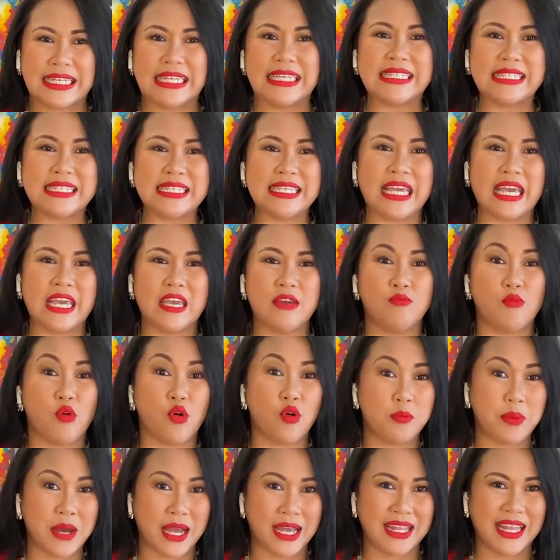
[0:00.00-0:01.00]
ETA
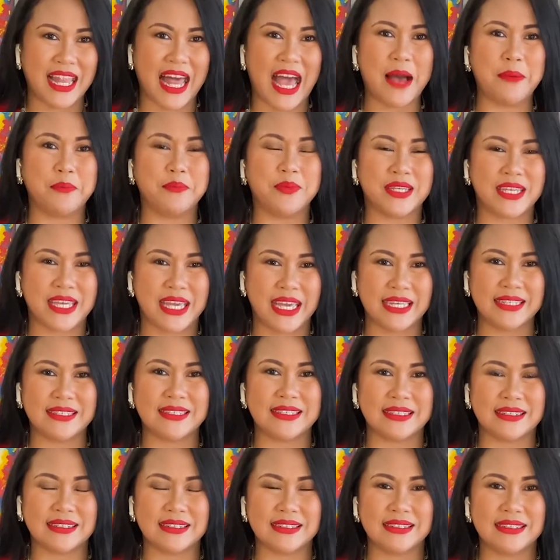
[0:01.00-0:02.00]
mobile
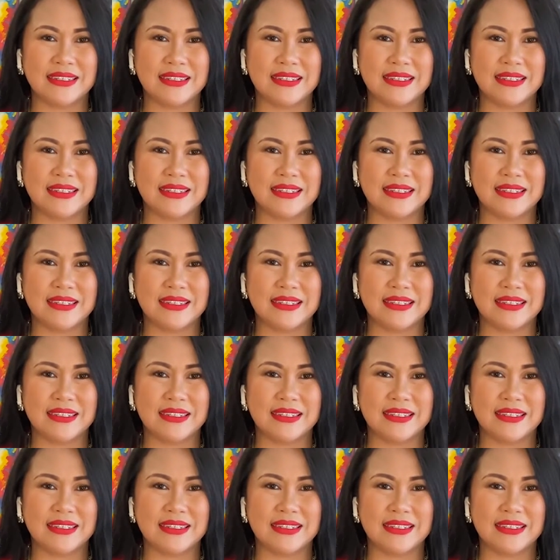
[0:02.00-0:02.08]
application.